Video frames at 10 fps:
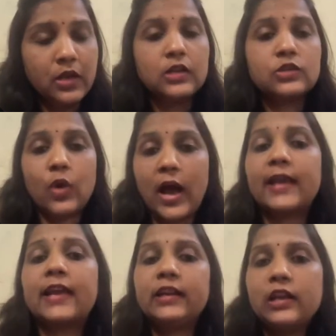So I
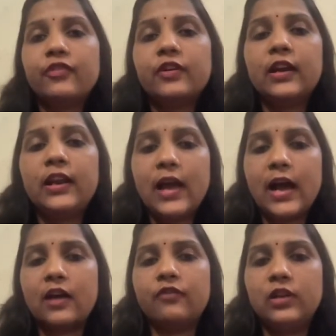can definitely
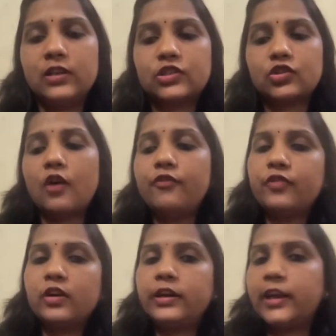have list of
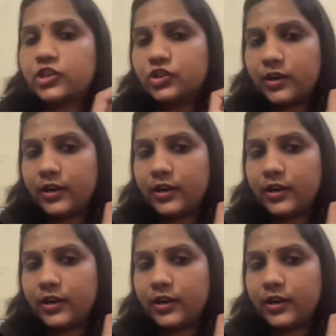dictionary.